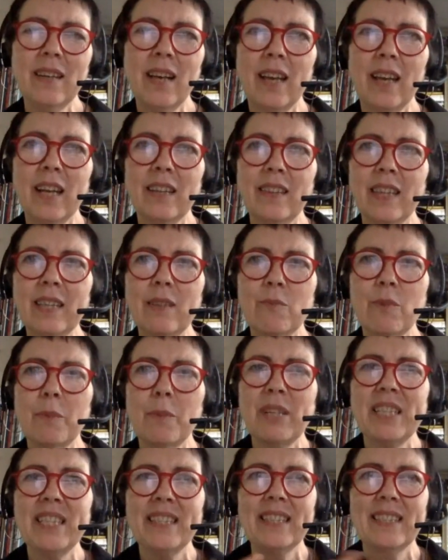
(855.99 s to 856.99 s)
And I think when
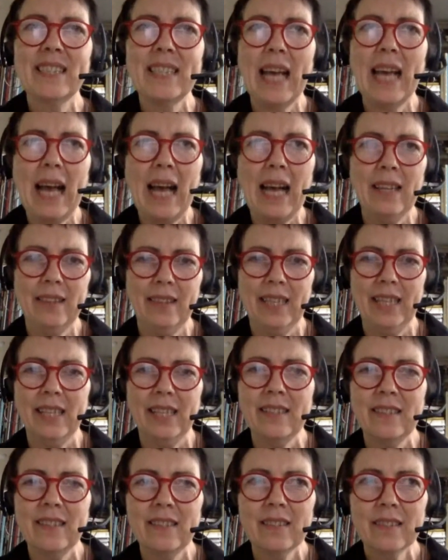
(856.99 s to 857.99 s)
we start
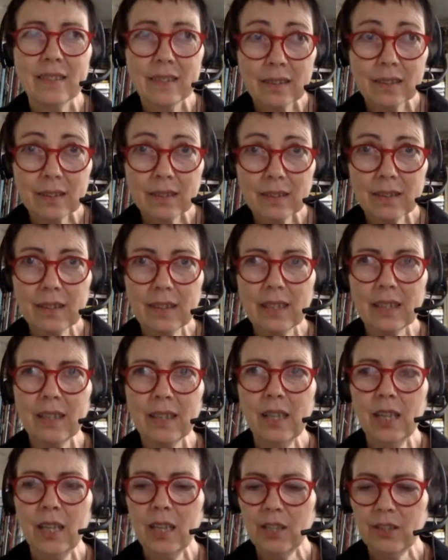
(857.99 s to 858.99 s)
this,
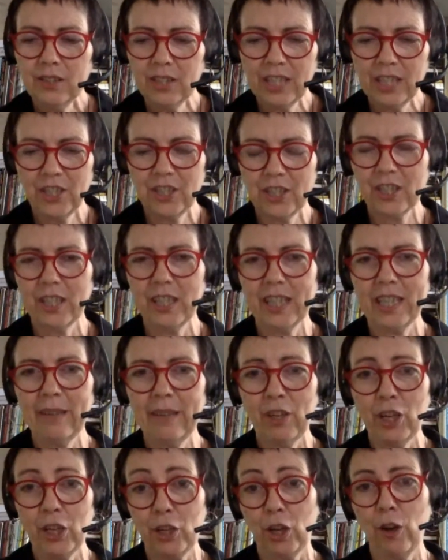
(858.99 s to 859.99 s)
teachers are going to give
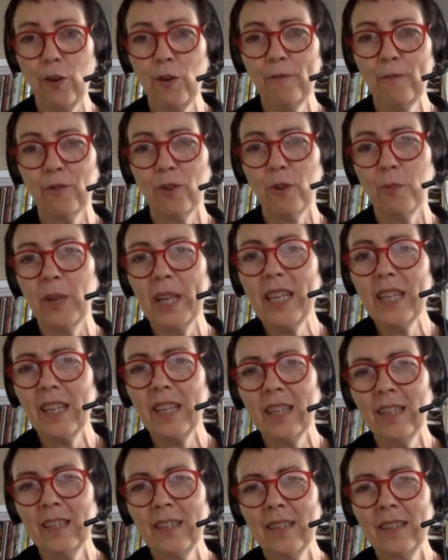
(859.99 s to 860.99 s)
it a go for a
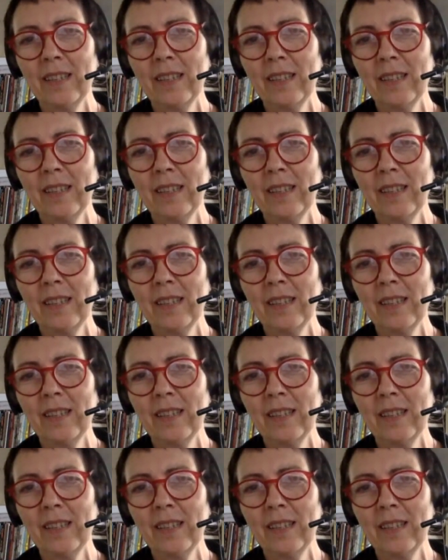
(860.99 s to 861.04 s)
week.